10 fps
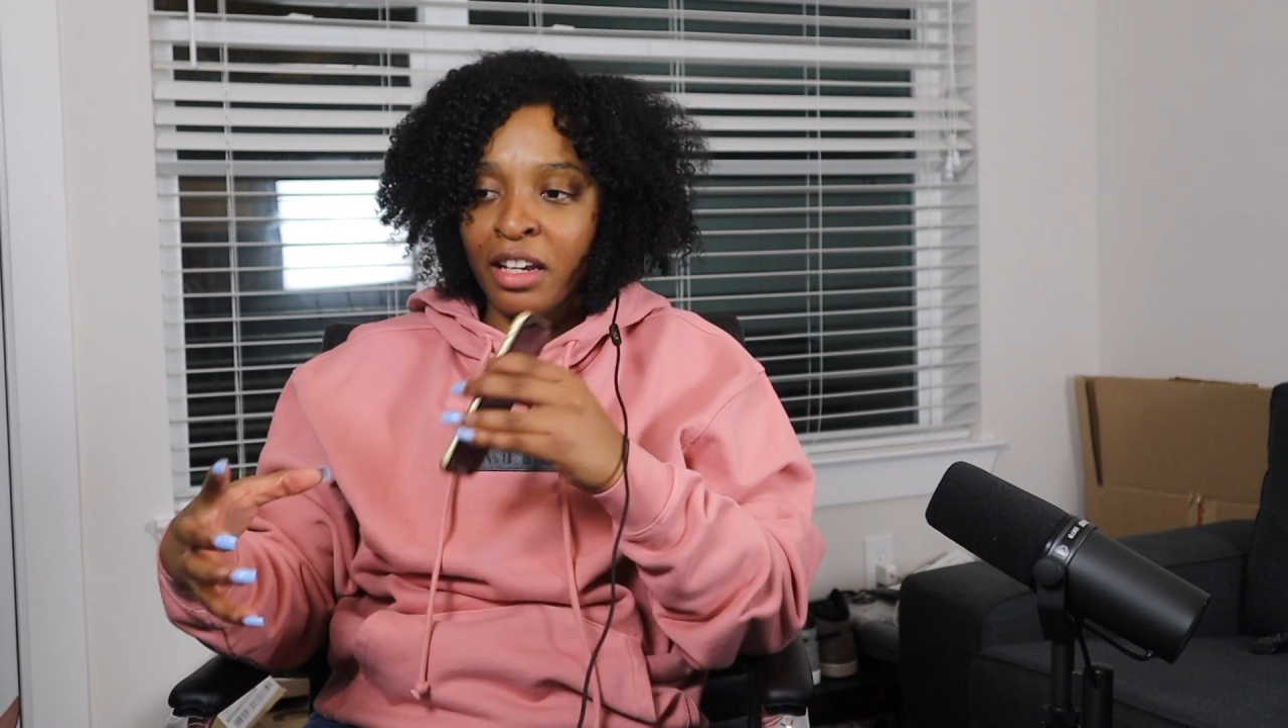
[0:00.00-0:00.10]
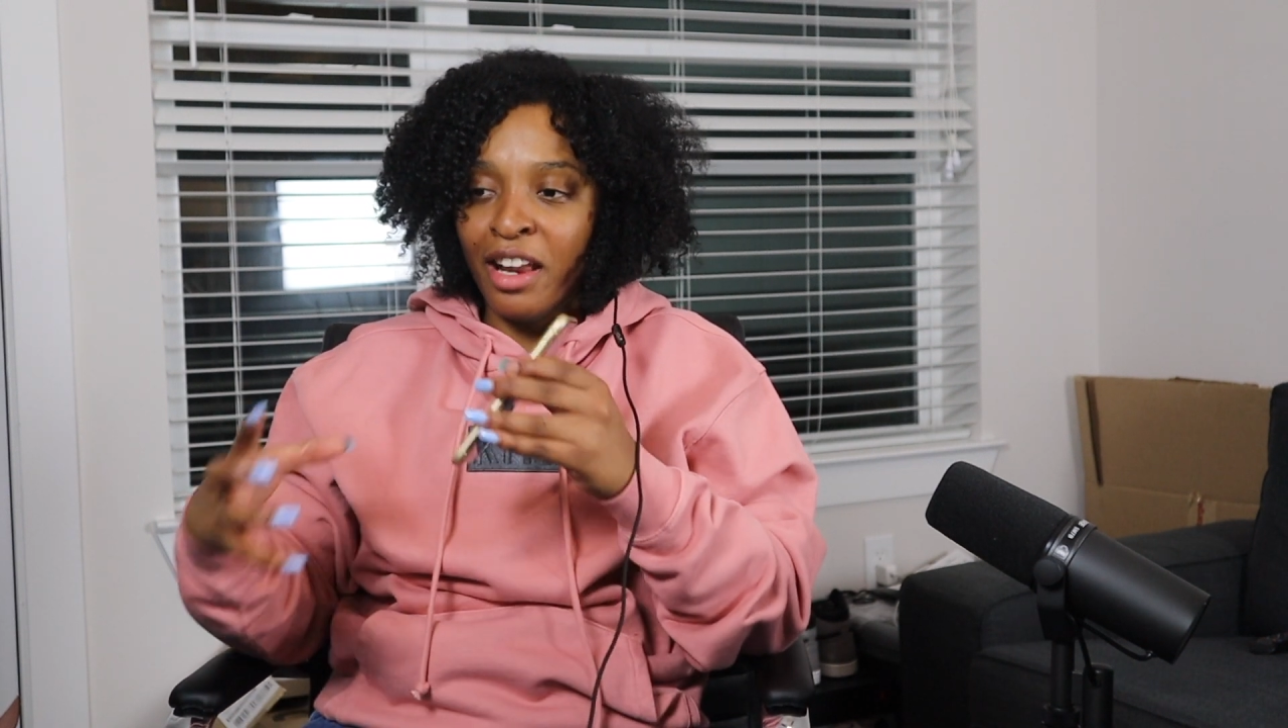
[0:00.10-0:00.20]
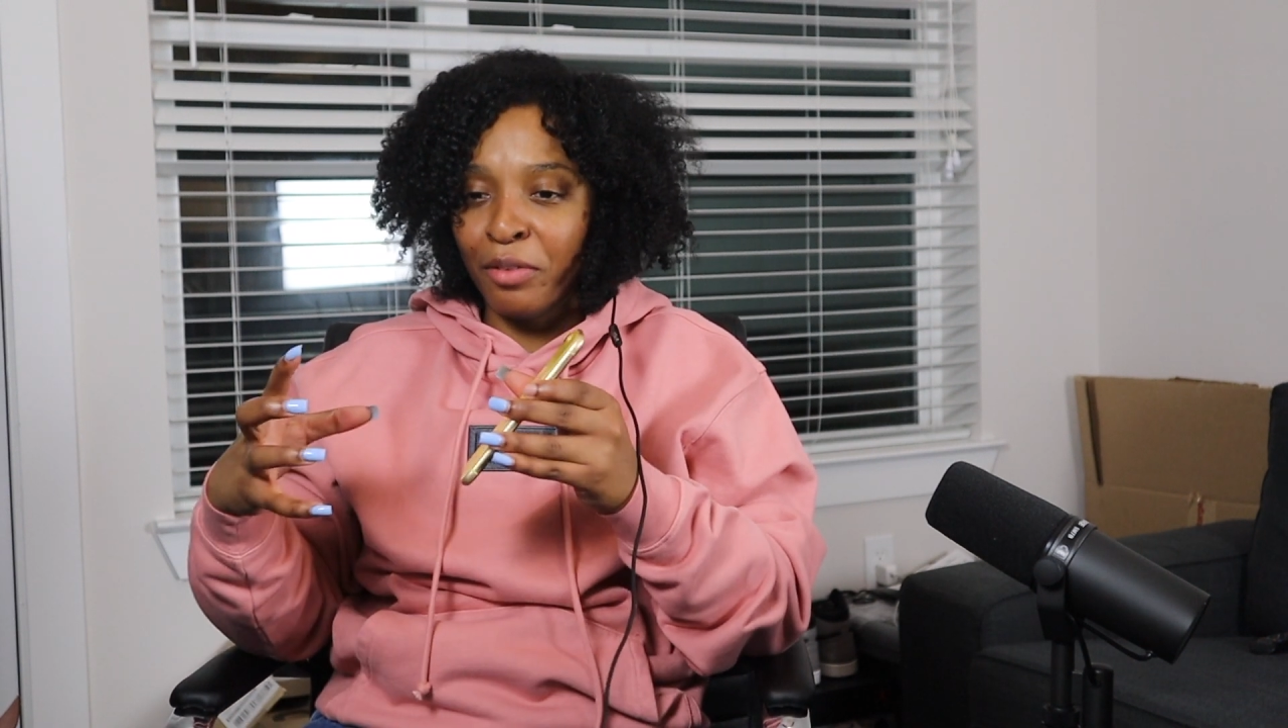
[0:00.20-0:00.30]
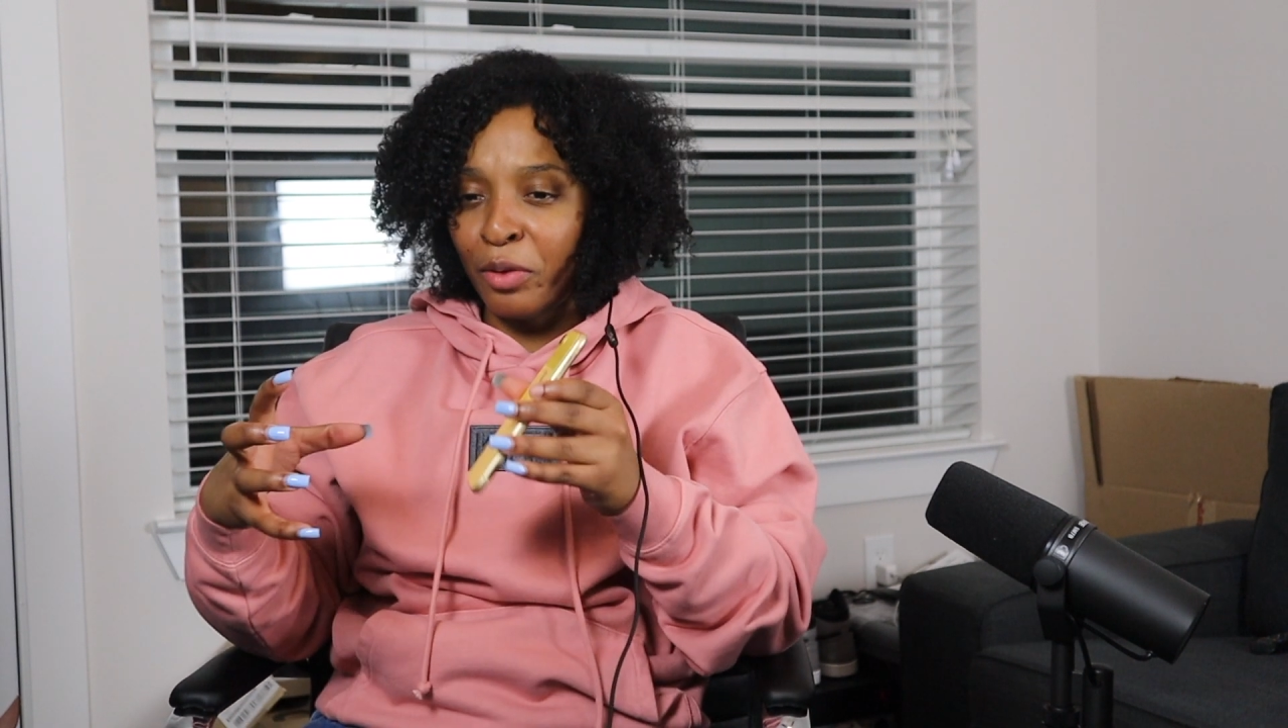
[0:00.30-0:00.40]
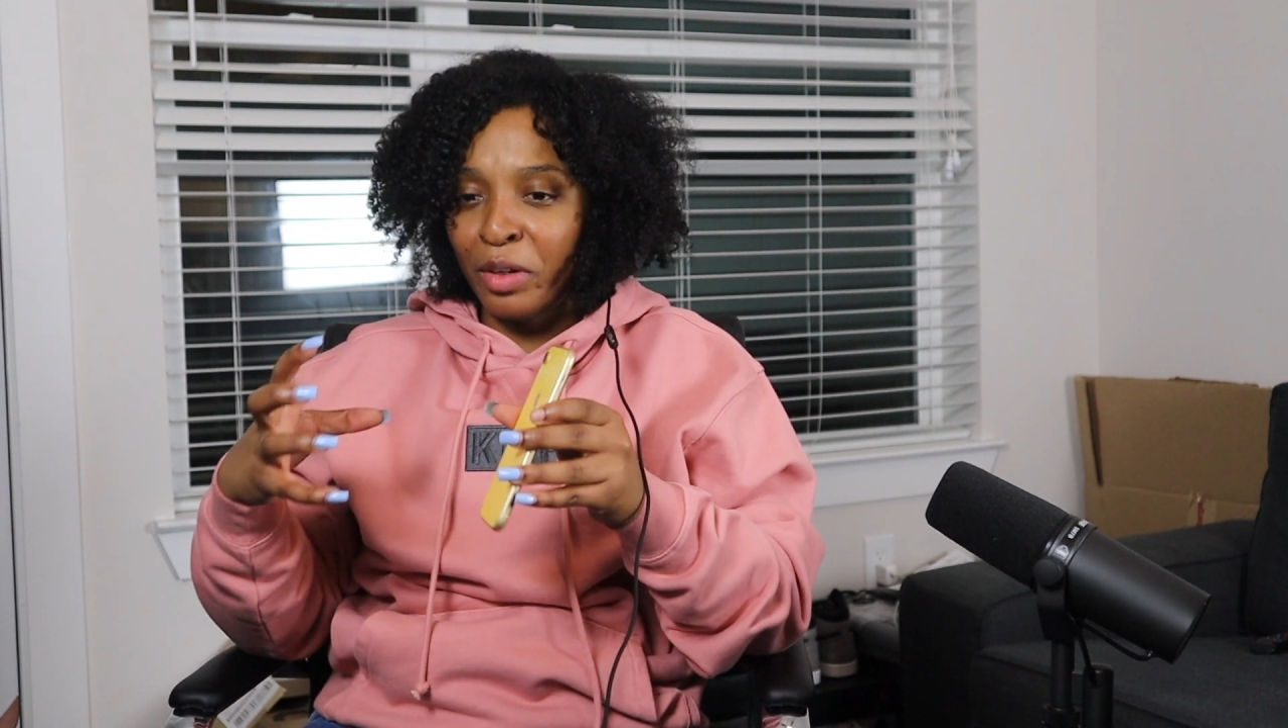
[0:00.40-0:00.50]

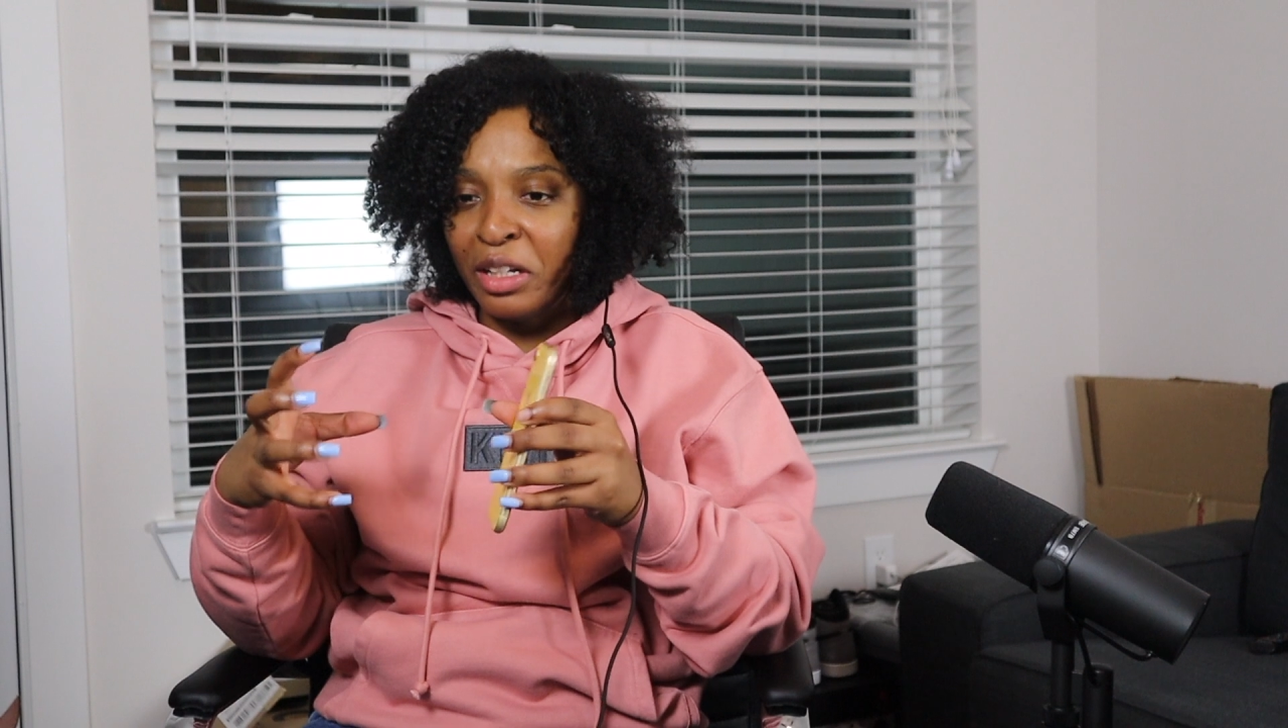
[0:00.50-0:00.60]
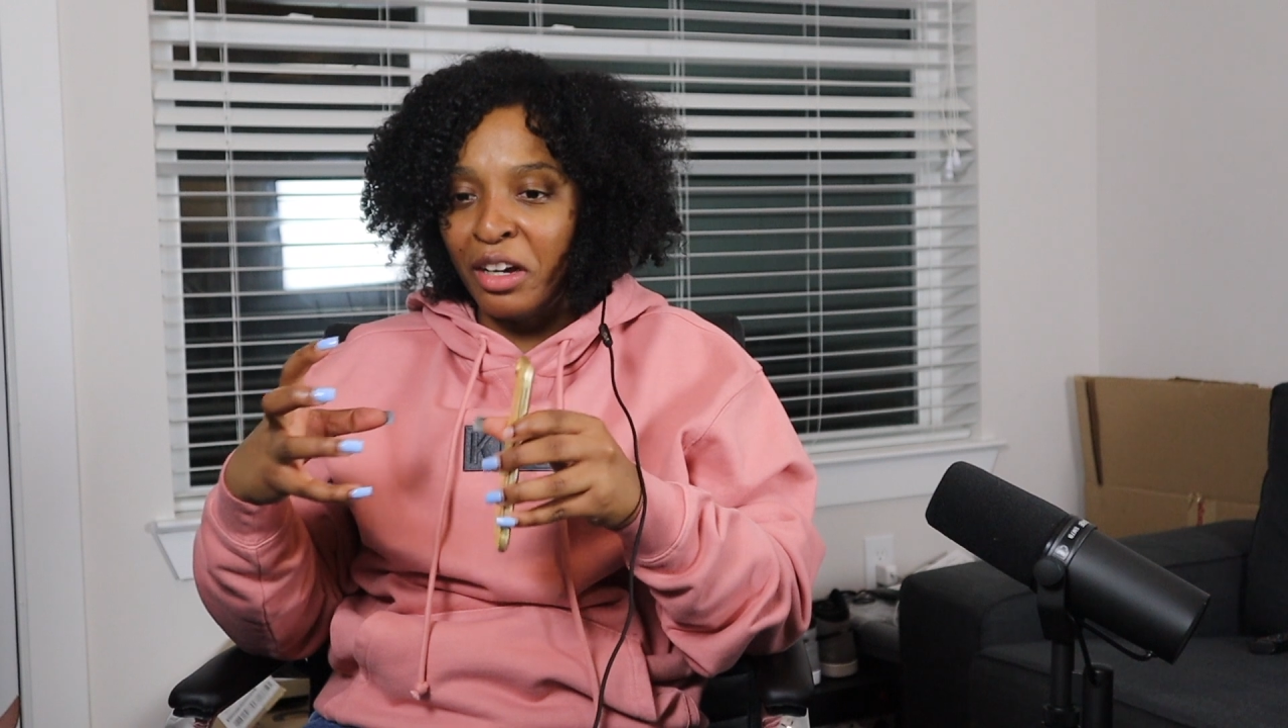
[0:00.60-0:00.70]
never really